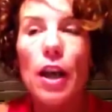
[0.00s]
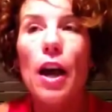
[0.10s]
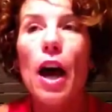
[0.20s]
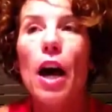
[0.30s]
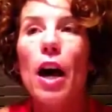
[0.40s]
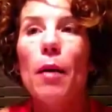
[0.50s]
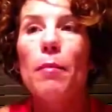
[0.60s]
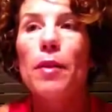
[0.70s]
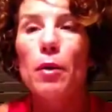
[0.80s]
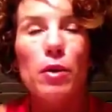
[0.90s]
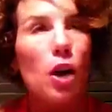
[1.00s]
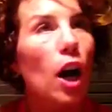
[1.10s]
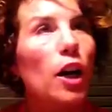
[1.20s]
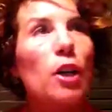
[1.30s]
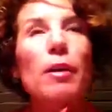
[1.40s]
There was
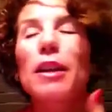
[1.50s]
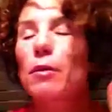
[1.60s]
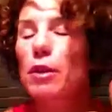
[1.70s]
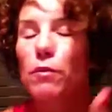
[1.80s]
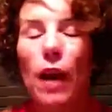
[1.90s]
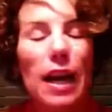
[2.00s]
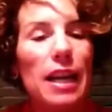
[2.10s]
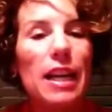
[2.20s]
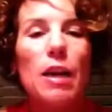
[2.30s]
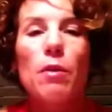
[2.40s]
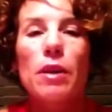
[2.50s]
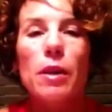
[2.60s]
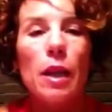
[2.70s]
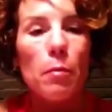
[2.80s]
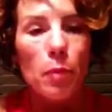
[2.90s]
arguing, there was fighting, it
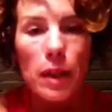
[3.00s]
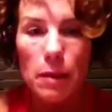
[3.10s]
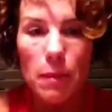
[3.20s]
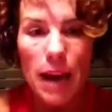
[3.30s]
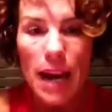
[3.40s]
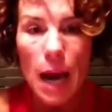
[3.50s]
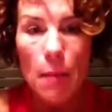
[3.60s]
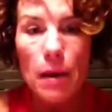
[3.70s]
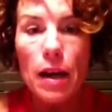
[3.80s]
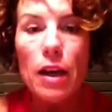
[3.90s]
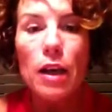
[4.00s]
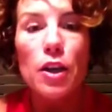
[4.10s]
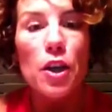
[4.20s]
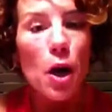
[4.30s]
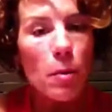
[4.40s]
was complete mayhem.
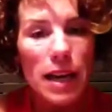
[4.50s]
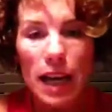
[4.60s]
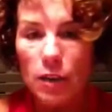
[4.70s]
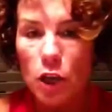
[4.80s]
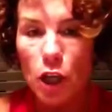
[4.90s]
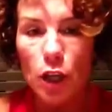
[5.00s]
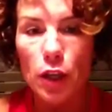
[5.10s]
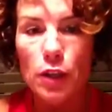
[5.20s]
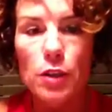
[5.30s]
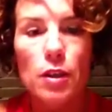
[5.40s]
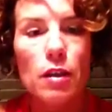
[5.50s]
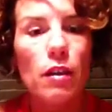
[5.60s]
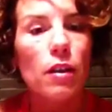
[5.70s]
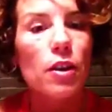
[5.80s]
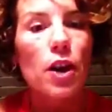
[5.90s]
Nobody got turns,
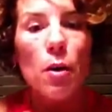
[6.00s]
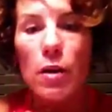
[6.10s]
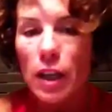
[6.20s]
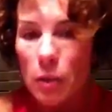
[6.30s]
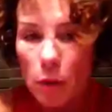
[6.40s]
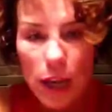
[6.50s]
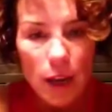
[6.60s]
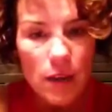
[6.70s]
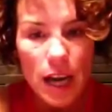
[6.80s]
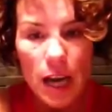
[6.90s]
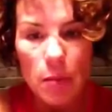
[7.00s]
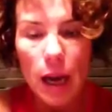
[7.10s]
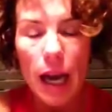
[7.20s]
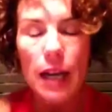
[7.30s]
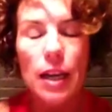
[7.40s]
no one could play on the
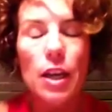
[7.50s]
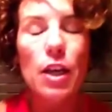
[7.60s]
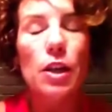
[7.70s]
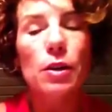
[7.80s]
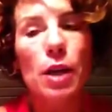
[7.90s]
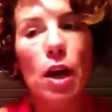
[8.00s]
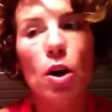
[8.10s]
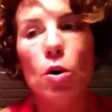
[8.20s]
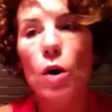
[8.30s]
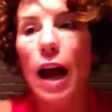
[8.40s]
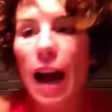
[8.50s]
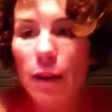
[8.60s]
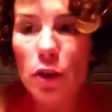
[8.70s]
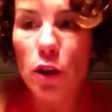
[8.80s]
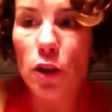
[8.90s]
iPad. So
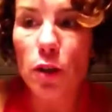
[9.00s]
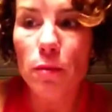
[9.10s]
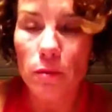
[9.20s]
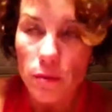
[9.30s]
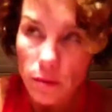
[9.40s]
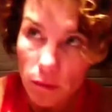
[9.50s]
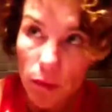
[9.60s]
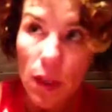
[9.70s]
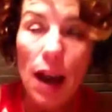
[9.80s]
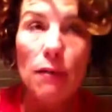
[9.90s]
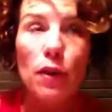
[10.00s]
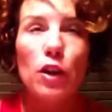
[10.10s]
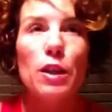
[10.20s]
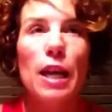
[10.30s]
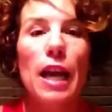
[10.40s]
after that
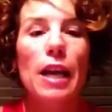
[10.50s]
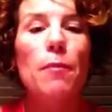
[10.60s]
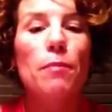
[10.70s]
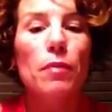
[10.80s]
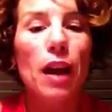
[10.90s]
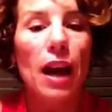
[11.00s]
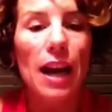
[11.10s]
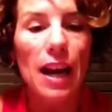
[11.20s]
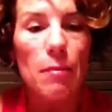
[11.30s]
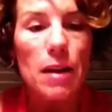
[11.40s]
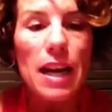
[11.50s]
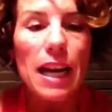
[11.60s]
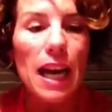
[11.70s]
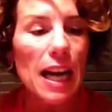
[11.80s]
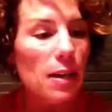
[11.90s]
first day, I had a
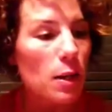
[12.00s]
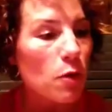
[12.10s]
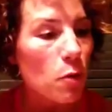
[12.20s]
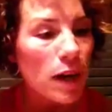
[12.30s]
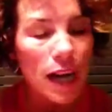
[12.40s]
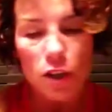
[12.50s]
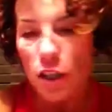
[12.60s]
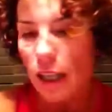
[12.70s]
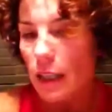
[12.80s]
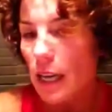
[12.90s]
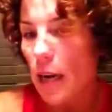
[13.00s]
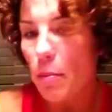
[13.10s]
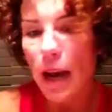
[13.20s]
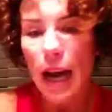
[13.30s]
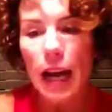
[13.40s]
meeting. I asked everyone, how'd you like the
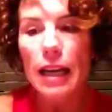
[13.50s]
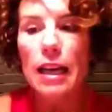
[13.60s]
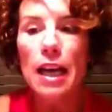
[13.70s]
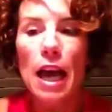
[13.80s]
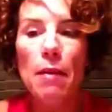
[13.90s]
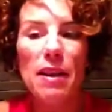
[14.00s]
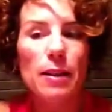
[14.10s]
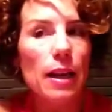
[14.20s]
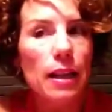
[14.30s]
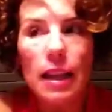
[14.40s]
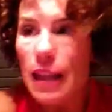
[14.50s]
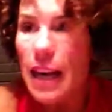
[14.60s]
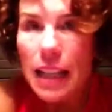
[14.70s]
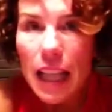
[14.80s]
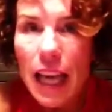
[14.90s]
iPad? And they said they
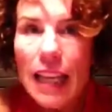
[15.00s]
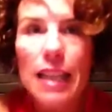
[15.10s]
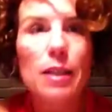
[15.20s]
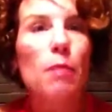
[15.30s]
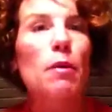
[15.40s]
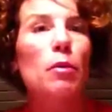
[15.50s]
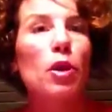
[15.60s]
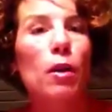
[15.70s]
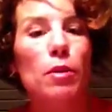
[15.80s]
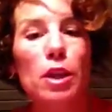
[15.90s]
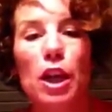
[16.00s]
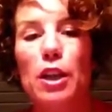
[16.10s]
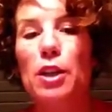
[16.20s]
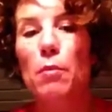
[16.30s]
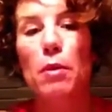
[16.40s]
didn't like it. Some people thought it was
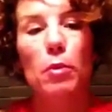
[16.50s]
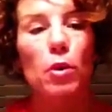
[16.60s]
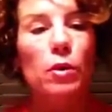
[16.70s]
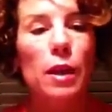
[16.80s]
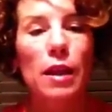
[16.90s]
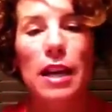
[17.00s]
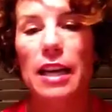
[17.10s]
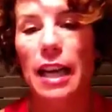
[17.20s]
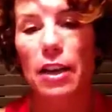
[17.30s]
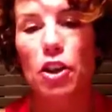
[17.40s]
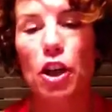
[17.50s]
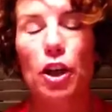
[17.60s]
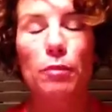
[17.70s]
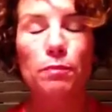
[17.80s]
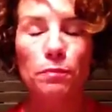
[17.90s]
good. Some people said they didn't get a
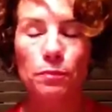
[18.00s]
turn.